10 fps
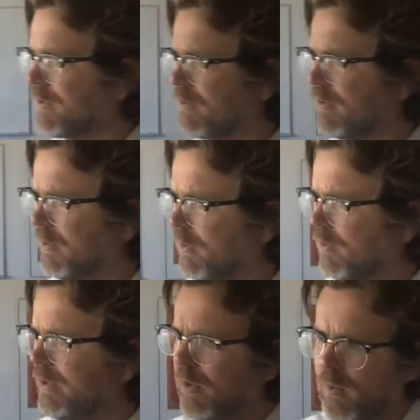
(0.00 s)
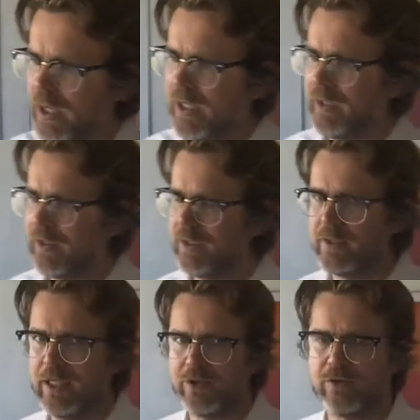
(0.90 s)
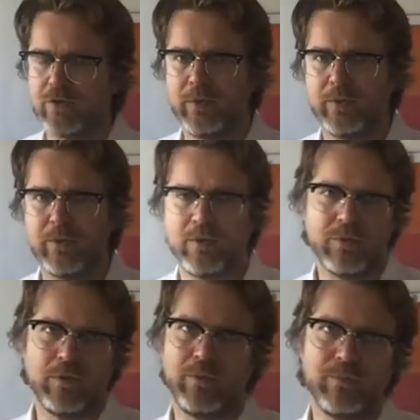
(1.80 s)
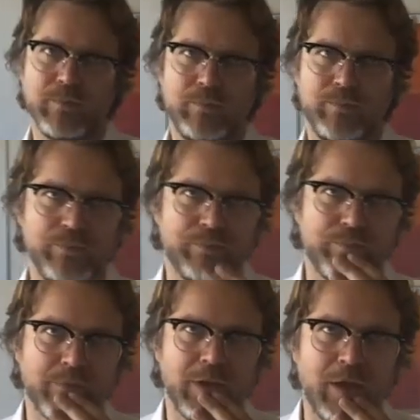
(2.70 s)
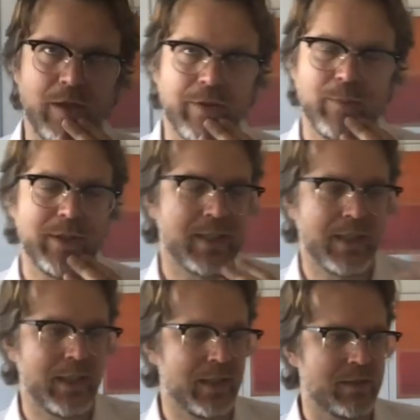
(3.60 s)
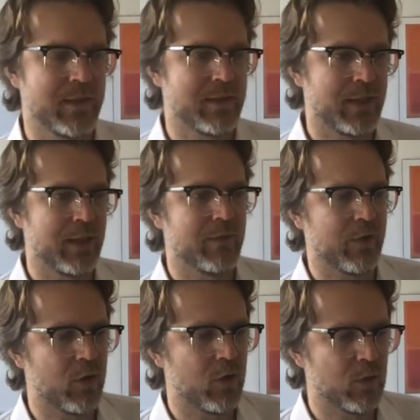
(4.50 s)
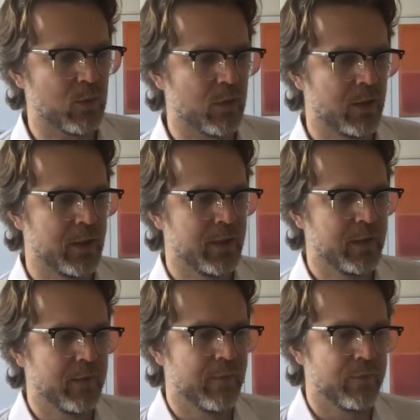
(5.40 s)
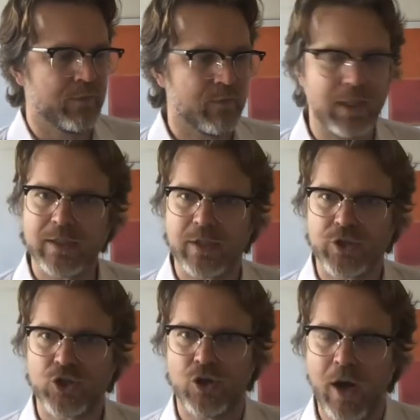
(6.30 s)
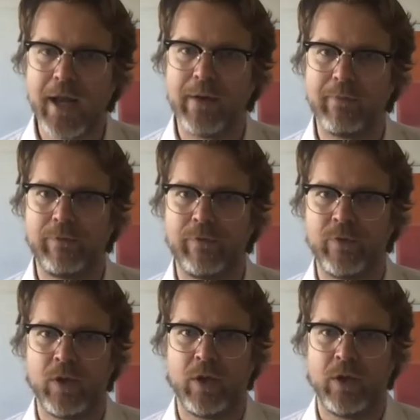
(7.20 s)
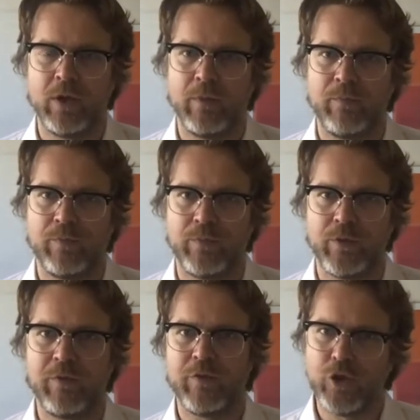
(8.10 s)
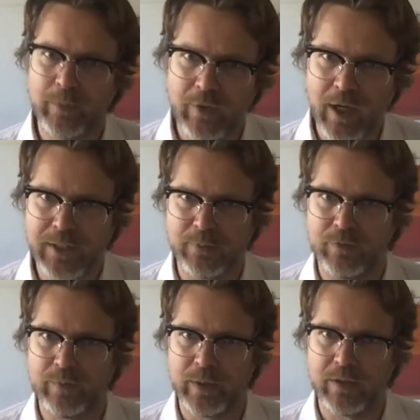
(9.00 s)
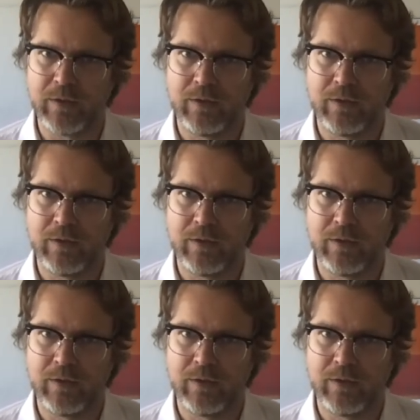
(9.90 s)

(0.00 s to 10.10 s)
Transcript: criminal law? In a way, the international criminal law that we see since the end of the Cold War really is a triumph of the human rights movement.